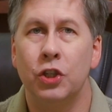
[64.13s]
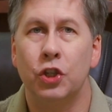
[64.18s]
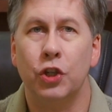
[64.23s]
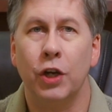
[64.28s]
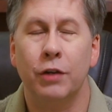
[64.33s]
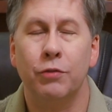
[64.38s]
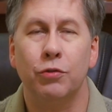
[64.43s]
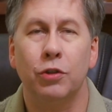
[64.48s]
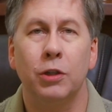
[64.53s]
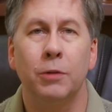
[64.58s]
in
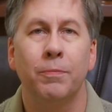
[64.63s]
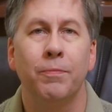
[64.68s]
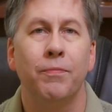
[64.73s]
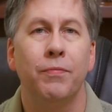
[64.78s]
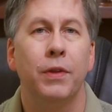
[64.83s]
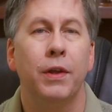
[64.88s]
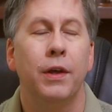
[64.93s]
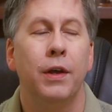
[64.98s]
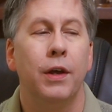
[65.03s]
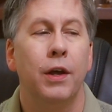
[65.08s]
general.
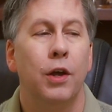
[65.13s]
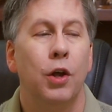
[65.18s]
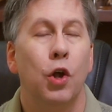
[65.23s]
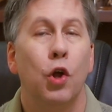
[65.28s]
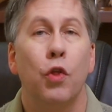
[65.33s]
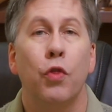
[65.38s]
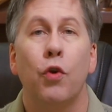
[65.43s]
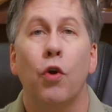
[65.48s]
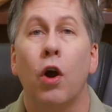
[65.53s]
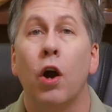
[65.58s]

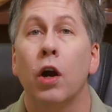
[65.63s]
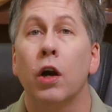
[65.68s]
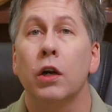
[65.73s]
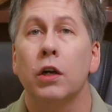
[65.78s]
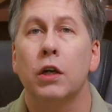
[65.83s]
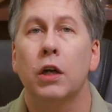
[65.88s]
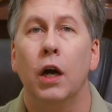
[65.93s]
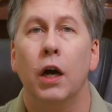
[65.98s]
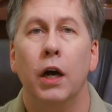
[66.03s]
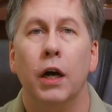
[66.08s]
There
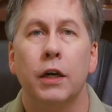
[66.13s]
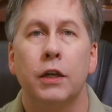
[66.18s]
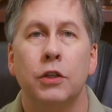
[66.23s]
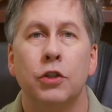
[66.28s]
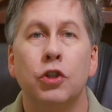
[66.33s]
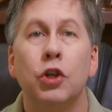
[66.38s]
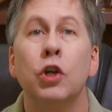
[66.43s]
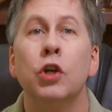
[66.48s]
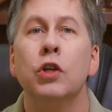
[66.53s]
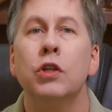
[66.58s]
are uh,
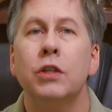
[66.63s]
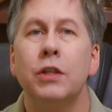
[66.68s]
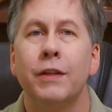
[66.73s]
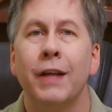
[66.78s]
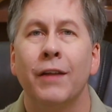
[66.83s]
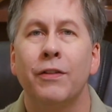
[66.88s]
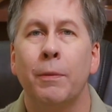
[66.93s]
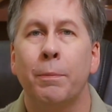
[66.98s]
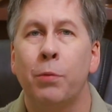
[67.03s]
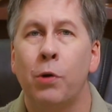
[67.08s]
concerns
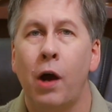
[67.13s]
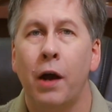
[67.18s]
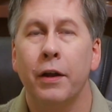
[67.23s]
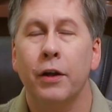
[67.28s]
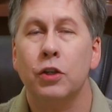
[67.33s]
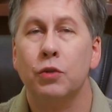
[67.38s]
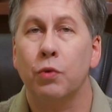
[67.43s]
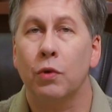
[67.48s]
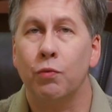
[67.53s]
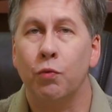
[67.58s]
that the
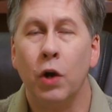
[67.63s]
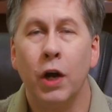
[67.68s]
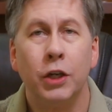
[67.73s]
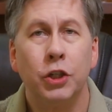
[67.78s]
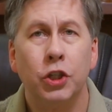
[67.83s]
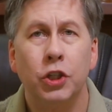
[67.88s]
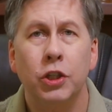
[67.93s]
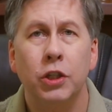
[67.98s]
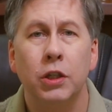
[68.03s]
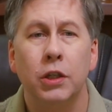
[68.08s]
products were
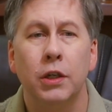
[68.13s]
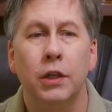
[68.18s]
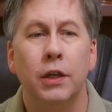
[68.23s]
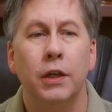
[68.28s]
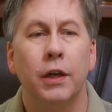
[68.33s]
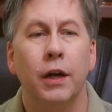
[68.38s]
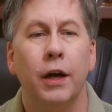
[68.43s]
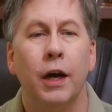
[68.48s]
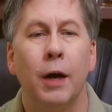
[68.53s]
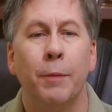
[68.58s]
rushed,
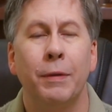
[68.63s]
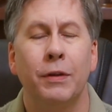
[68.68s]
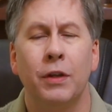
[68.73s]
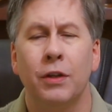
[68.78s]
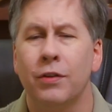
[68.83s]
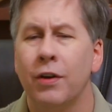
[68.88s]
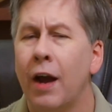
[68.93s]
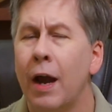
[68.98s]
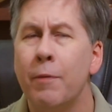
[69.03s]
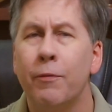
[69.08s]
um, that
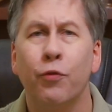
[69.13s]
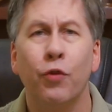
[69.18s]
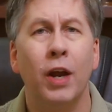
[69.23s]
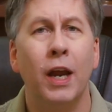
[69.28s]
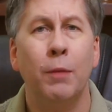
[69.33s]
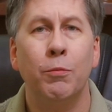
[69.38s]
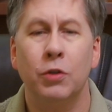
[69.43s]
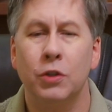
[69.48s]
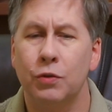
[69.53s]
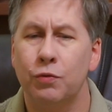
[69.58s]
the time
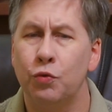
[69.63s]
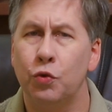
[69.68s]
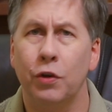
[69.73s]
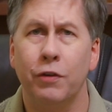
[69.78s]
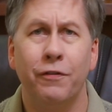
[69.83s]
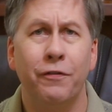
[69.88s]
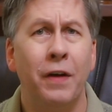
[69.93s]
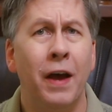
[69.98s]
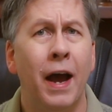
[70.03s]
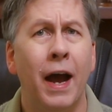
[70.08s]
frame was
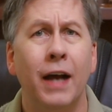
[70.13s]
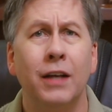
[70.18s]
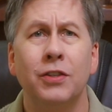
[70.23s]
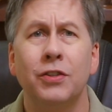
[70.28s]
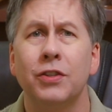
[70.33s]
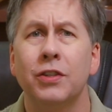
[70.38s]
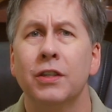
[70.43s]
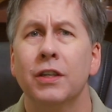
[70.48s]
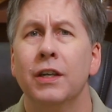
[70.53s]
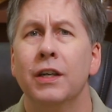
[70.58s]
really
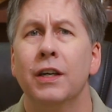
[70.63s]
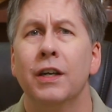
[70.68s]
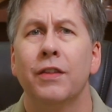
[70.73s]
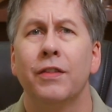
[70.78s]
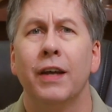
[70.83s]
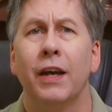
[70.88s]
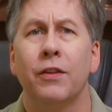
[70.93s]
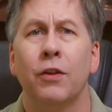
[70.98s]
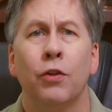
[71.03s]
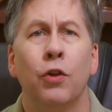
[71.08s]
fast,
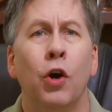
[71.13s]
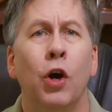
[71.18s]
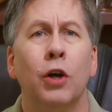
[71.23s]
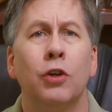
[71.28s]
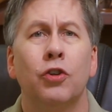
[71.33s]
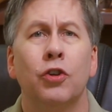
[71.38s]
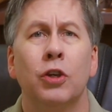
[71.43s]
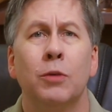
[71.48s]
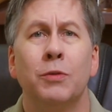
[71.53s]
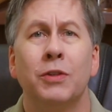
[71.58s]
that the
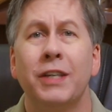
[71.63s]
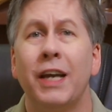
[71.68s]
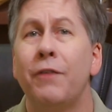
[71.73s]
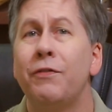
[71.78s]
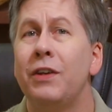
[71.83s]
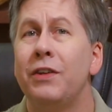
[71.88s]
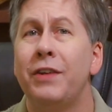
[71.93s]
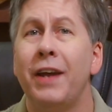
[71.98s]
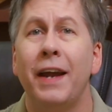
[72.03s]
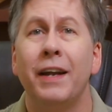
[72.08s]
long-term
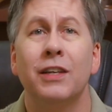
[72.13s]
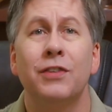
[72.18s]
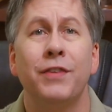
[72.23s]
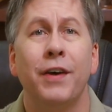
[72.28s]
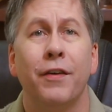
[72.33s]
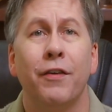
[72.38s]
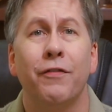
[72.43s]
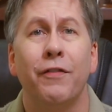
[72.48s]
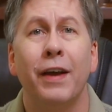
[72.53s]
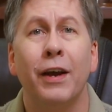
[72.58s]
safety data is
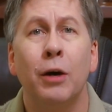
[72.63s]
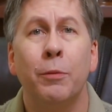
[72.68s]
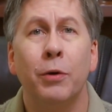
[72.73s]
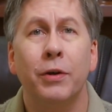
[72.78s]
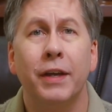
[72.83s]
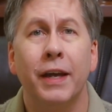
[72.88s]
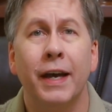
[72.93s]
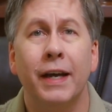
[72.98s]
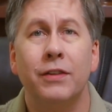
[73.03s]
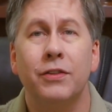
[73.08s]
not
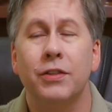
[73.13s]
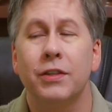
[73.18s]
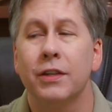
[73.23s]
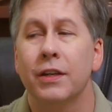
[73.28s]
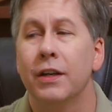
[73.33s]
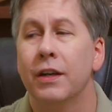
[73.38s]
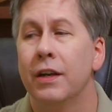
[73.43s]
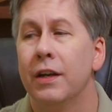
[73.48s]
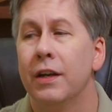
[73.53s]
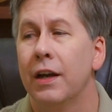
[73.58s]
available yet.
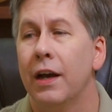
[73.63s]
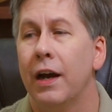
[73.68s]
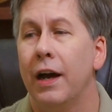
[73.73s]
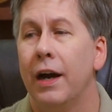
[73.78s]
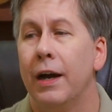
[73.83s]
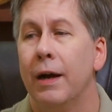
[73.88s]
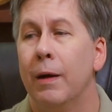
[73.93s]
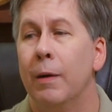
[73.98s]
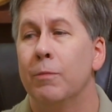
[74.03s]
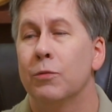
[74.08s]

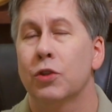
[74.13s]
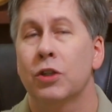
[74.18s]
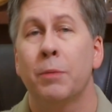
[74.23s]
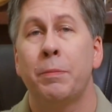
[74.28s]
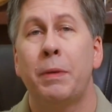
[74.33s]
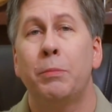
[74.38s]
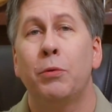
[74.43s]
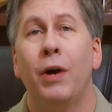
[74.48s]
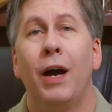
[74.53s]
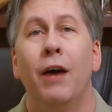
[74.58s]
Um,
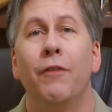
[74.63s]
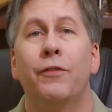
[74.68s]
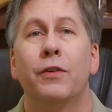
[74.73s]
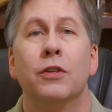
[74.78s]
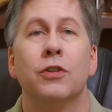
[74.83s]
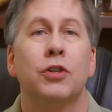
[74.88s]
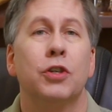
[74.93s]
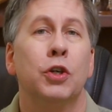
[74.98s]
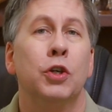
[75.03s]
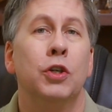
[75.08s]
some people have
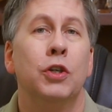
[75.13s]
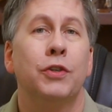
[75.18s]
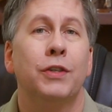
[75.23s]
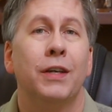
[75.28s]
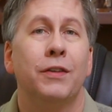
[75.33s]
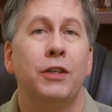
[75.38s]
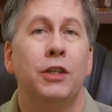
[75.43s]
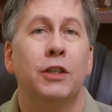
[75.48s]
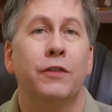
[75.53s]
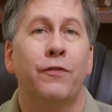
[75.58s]
concerns
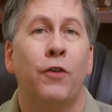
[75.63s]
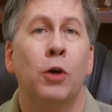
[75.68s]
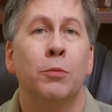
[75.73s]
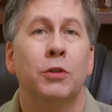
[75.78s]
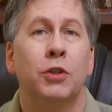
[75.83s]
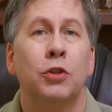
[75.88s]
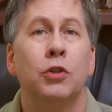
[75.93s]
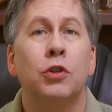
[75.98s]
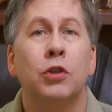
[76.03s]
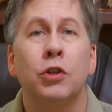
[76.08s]
that these
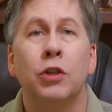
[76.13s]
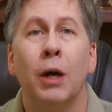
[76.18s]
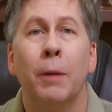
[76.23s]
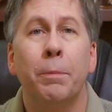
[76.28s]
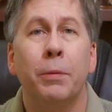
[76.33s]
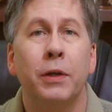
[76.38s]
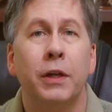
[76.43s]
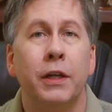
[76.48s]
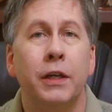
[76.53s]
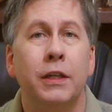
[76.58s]
pharmaceutical
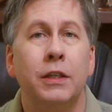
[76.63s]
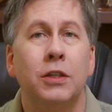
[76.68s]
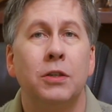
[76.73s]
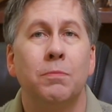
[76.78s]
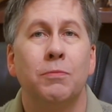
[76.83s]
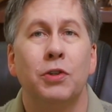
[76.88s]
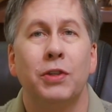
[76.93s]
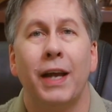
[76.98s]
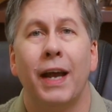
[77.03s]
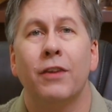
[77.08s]
companies
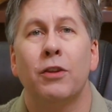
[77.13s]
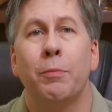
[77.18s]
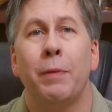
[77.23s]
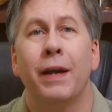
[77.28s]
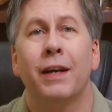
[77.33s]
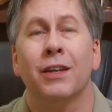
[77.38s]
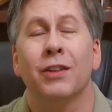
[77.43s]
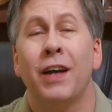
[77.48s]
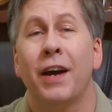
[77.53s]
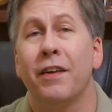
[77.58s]
stand to
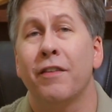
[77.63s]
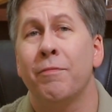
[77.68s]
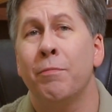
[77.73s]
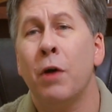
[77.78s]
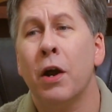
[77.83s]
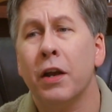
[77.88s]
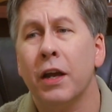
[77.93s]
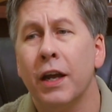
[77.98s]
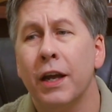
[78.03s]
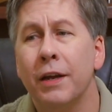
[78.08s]
make a lot of
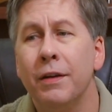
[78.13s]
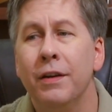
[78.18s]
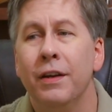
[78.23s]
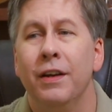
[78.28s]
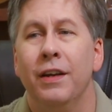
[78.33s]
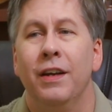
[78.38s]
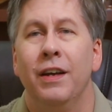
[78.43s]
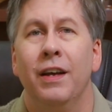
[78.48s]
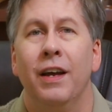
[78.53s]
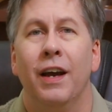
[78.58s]
money.
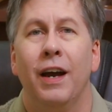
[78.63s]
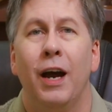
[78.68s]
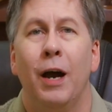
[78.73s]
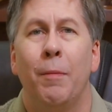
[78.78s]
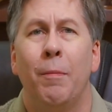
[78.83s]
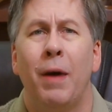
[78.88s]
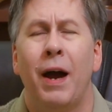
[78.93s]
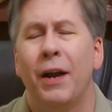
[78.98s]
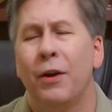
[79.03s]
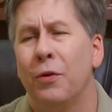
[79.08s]

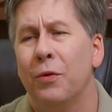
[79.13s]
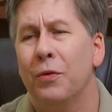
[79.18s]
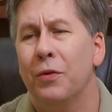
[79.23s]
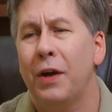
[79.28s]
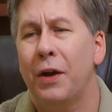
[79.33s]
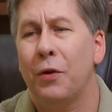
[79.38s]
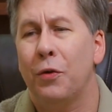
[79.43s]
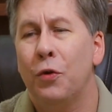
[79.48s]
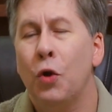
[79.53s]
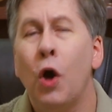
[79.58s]
Um, I don't
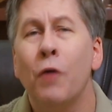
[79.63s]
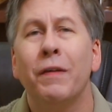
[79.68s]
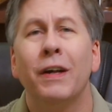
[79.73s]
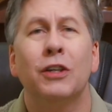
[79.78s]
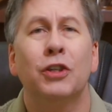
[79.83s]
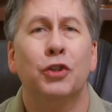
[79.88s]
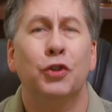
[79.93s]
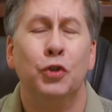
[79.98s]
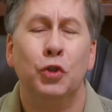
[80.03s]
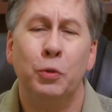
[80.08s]
I don't know if
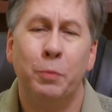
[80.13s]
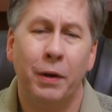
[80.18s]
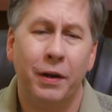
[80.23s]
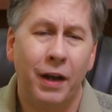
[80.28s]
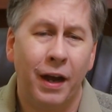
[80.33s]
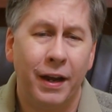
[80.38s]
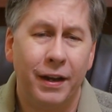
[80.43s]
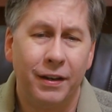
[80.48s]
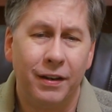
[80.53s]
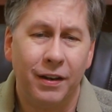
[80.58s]
that's true, but
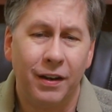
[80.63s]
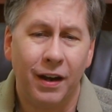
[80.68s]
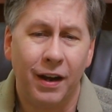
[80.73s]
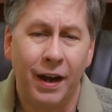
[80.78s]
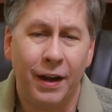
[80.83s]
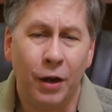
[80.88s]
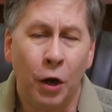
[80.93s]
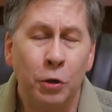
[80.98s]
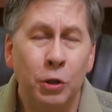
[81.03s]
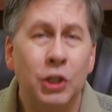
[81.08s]
I
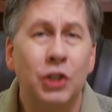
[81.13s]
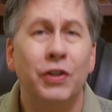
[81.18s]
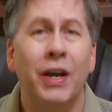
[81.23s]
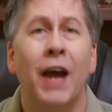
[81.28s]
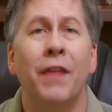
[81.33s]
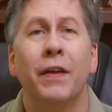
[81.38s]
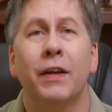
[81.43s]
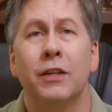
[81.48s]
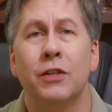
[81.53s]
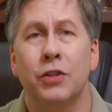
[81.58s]
I
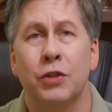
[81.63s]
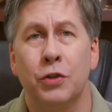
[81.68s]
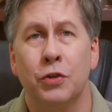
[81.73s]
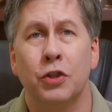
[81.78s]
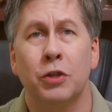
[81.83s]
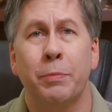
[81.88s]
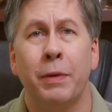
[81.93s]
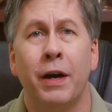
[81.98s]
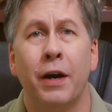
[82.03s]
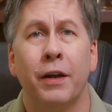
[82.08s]
understand the
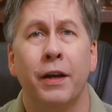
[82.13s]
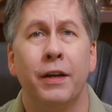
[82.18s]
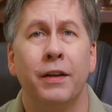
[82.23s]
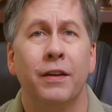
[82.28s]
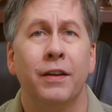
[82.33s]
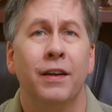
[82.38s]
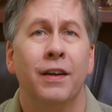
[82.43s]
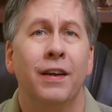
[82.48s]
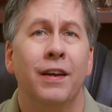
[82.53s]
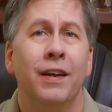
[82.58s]
concerns about it,